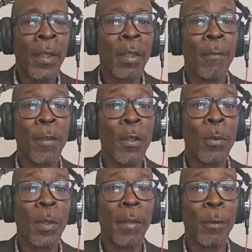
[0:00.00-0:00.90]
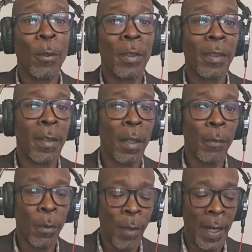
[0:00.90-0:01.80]
The first one, of course, is off
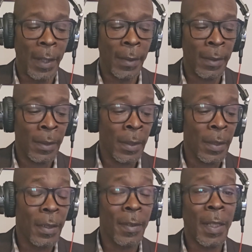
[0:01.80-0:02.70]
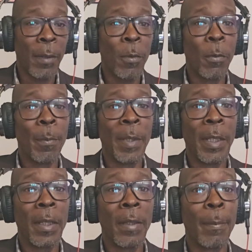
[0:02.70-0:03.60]
the rack. The second one would be
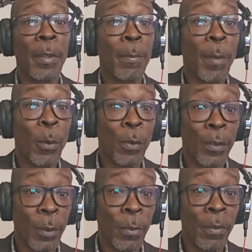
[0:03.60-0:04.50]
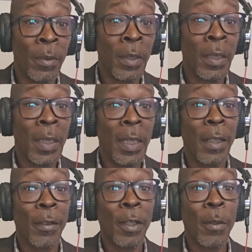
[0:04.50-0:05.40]
a bespoke suit. And
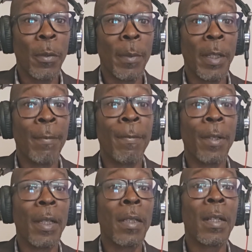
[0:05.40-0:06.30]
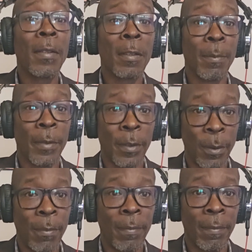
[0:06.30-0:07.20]
the third will be a fully custom suit.
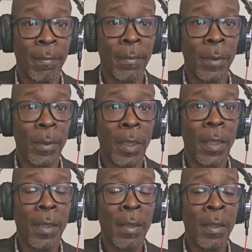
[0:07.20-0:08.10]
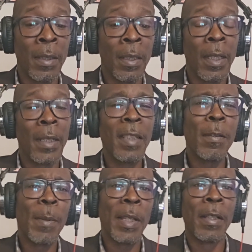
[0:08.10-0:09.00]
Okay? And these
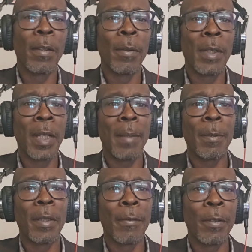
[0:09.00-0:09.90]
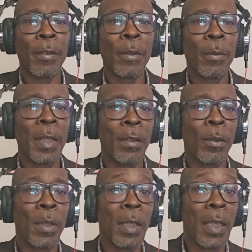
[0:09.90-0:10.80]
are basically 3 types of different suits that you
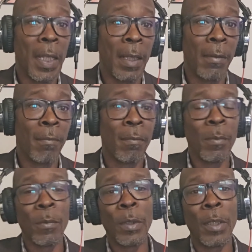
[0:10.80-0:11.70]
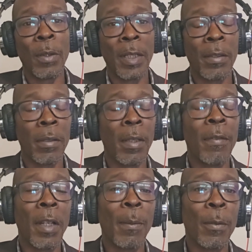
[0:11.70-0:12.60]
can get, that's
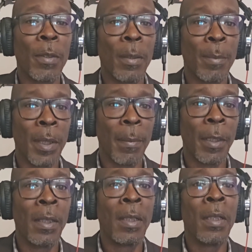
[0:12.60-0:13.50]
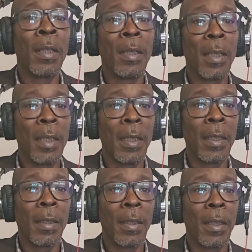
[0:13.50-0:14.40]
available to the public.
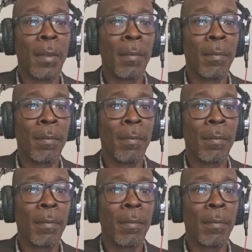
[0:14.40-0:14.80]
And